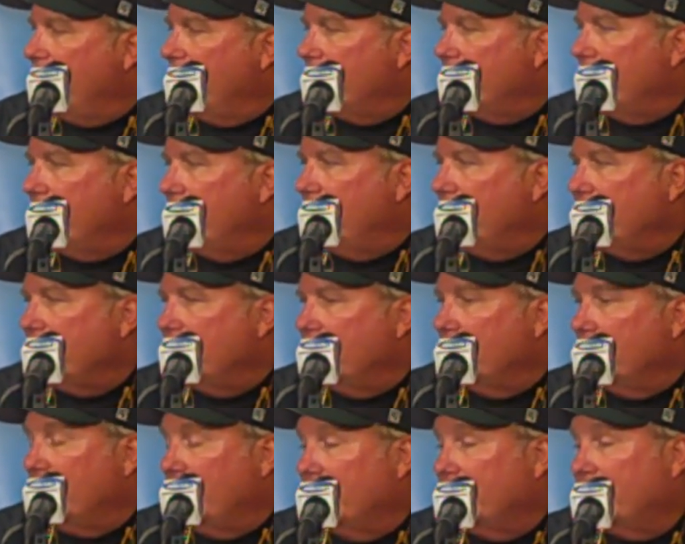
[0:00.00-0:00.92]
that
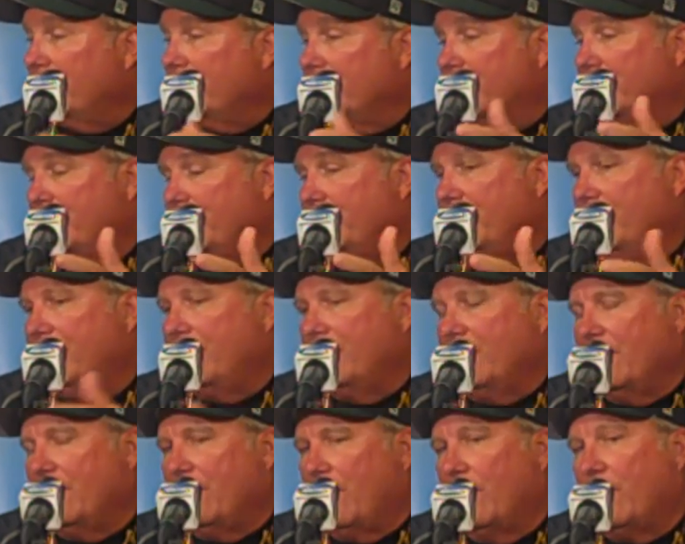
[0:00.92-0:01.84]
this is
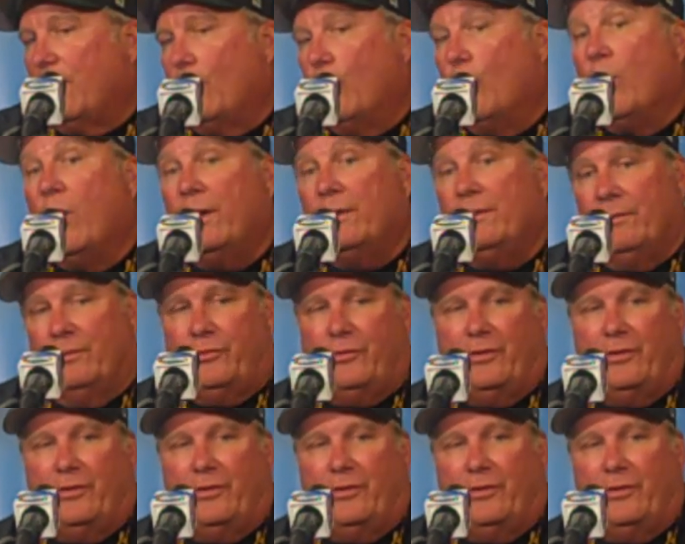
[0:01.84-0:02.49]
only one